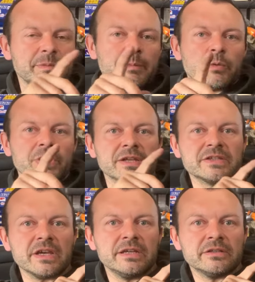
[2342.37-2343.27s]
I remember what I
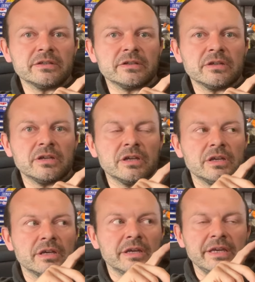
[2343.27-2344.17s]
said.
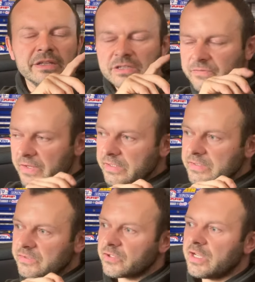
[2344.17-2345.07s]
It is very
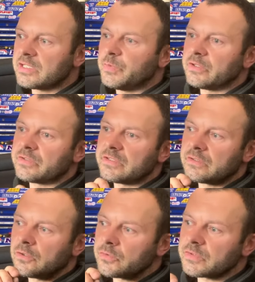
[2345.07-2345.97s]
strange because it's
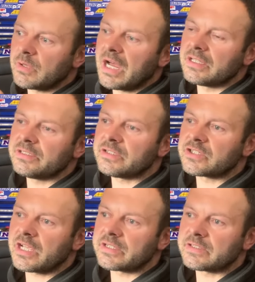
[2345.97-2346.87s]
an awesome handling
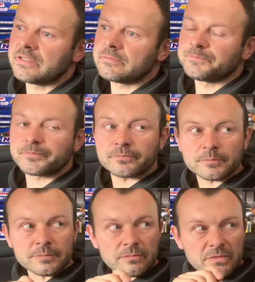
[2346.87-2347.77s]
chassis
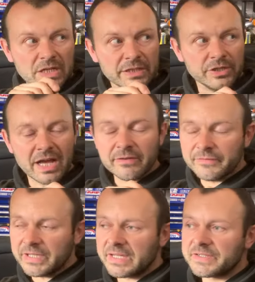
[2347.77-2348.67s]
and you have a
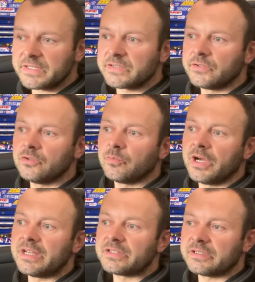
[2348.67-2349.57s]
VR6 turbo
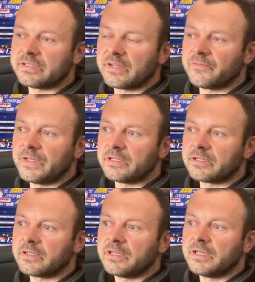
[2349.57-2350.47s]
engine in that thing.
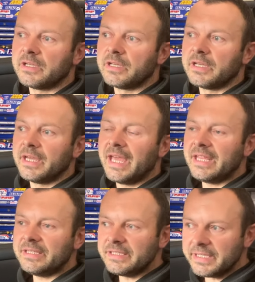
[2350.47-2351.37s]

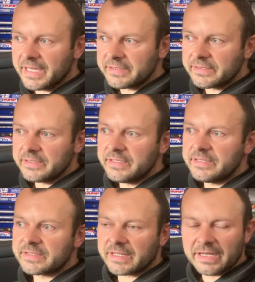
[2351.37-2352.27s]
And yet
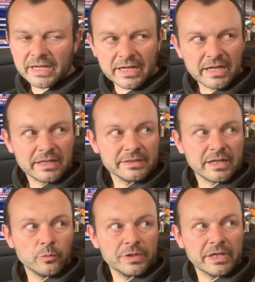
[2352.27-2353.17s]
is a car
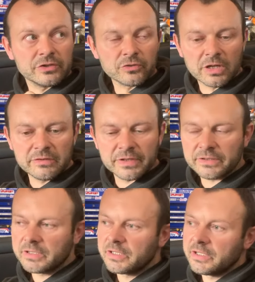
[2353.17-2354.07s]
that when I drive
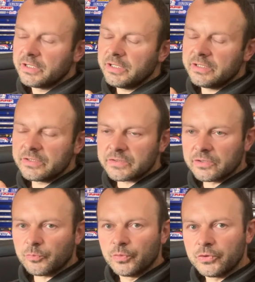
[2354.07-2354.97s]
it, it does
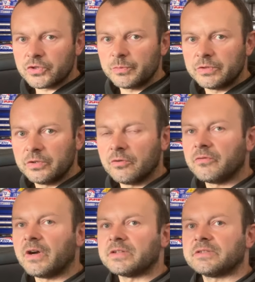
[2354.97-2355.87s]
not push me to go
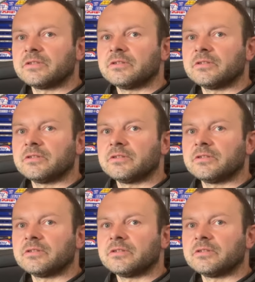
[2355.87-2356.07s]
fast.